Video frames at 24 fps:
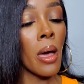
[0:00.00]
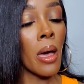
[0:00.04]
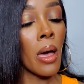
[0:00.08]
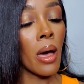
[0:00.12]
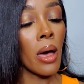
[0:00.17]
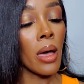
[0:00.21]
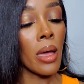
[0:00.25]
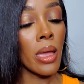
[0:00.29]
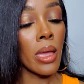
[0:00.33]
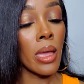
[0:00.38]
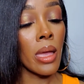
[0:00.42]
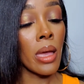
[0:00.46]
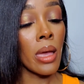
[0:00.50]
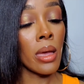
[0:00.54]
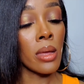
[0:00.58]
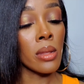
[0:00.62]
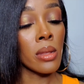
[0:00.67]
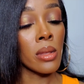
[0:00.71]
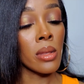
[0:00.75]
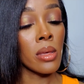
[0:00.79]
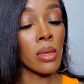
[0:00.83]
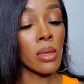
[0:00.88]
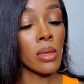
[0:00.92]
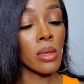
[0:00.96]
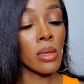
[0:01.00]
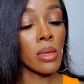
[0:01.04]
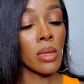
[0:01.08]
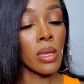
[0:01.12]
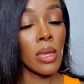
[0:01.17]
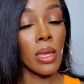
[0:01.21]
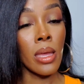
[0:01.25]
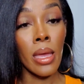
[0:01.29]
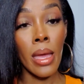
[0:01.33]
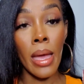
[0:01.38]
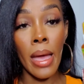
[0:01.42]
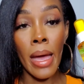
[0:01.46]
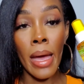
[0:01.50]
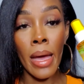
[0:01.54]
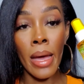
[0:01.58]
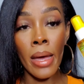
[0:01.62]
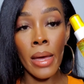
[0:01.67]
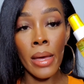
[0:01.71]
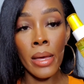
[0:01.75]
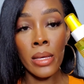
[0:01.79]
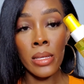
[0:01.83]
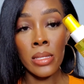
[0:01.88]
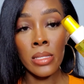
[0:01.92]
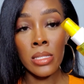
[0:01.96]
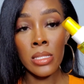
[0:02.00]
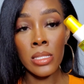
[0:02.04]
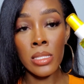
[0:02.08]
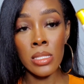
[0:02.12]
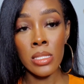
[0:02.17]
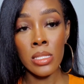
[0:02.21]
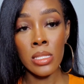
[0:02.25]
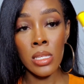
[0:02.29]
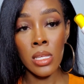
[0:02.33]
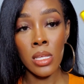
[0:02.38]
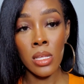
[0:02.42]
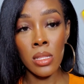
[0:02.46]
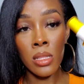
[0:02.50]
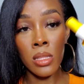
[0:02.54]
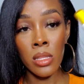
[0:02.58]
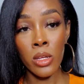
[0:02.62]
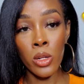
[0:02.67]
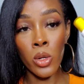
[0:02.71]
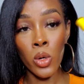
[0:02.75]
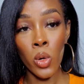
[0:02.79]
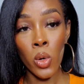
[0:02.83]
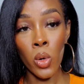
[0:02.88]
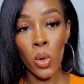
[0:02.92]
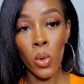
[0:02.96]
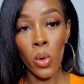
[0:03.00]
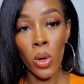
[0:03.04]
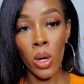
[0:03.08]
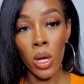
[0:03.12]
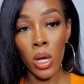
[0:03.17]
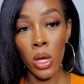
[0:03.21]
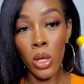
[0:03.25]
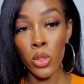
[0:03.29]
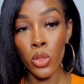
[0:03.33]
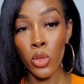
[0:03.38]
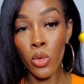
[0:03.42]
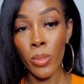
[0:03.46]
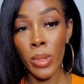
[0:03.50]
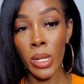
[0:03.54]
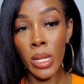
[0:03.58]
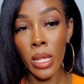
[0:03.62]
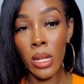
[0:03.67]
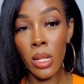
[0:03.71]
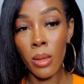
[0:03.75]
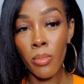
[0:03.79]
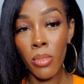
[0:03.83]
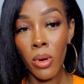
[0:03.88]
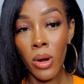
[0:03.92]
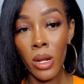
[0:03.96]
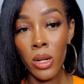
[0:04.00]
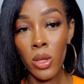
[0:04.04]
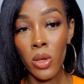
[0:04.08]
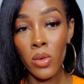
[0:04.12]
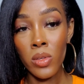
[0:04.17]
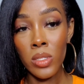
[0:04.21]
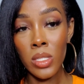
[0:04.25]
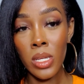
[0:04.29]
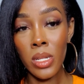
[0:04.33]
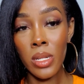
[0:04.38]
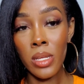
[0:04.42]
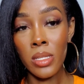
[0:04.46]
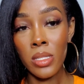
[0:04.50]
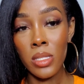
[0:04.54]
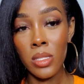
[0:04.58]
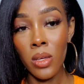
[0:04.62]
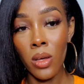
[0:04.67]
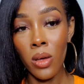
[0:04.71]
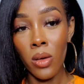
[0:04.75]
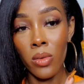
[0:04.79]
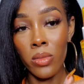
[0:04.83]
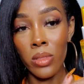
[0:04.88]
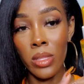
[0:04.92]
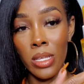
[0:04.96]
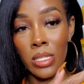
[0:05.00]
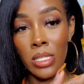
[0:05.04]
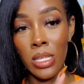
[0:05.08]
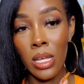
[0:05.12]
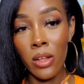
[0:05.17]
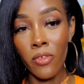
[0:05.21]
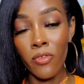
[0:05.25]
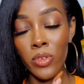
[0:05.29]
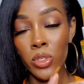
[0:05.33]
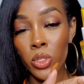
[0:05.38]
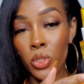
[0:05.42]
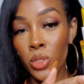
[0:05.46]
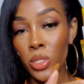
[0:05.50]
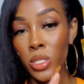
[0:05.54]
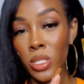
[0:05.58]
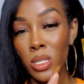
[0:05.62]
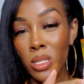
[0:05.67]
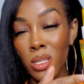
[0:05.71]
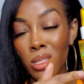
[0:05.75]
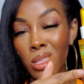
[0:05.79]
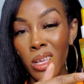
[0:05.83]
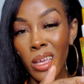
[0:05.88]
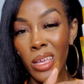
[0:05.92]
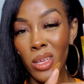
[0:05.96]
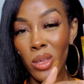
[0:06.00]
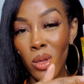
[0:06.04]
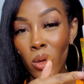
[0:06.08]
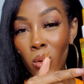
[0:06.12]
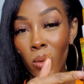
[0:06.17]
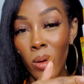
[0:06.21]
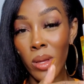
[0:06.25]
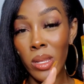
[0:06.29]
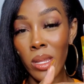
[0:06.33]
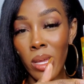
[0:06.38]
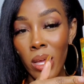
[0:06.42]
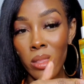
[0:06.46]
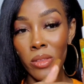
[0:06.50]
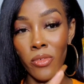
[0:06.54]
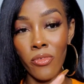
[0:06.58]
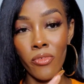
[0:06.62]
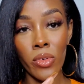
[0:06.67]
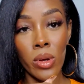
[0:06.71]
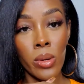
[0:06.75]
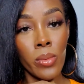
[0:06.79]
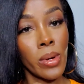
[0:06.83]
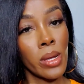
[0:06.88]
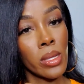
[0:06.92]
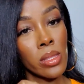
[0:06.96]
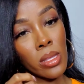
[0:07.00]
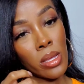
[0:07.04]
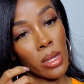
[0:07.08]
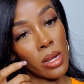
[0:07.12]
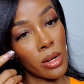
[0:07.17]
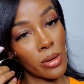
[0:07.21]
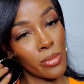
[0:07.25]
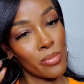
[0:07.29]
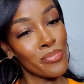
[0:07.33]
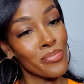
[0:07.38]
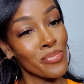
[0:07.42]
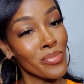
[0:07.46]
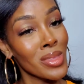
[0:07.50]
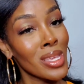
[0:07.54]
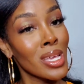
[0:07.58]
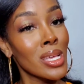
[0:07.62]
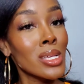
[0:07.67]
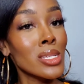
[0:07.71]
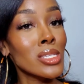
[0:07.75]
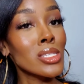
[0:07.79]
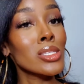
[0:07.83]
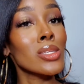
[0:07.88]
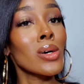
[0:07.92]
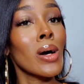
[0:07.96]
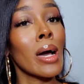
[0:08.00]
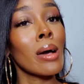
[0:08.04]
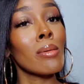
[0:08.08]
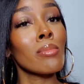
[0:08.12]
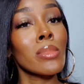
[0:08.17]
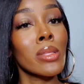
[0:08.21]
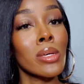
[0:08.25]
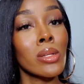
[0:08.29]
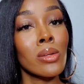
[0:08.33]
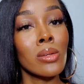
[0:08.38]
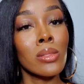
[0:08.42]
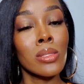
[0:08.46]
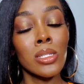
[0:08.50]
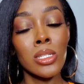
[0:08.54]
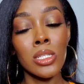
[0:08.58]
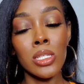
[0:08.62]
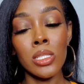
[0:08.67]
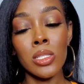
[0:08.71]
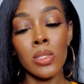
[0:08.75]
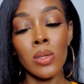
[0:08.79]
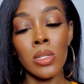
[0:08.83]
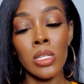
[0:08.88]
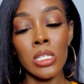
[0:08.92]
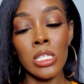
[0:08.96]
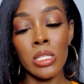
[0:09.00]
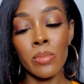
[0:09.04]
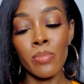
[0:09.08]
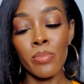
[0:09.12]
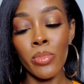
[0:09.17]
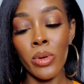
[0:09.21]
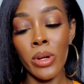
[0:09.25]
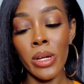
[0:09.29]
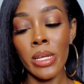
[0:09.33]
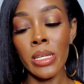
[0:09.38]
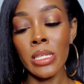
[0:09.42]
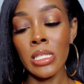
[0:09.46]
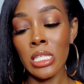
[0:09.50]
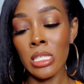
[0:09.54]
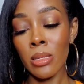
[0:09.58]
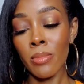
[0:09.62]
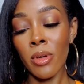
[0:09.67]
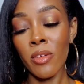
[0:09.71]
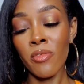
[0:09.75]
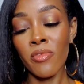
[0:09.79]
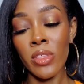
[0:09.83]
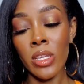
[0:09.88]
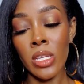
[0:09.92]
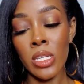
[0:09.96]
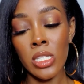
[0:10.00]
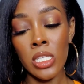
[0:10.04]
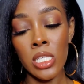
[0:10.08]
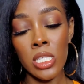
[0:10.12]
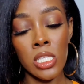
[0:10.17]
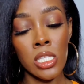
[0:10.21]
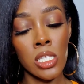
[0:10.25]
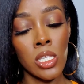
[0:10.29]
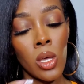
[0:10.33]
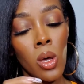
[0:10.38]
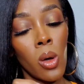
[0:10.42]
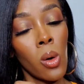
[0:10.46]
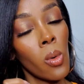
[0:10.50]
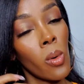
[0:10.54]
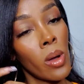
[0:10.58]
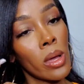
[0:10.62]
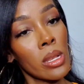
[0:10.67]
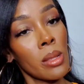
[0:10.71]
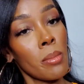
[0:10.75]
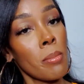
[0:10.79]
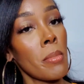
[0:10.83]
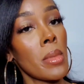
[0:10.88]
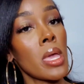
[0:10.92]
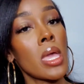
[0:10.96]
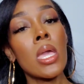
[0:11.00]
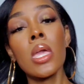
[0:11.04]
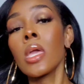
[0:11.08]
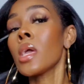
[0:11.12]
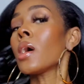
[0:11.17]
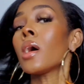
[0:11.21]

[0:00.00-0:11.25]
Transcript: and it has little illuminating particles in it, so that's kind of what you see like going down the front right there. So I'm literally just going to spray some of this on me.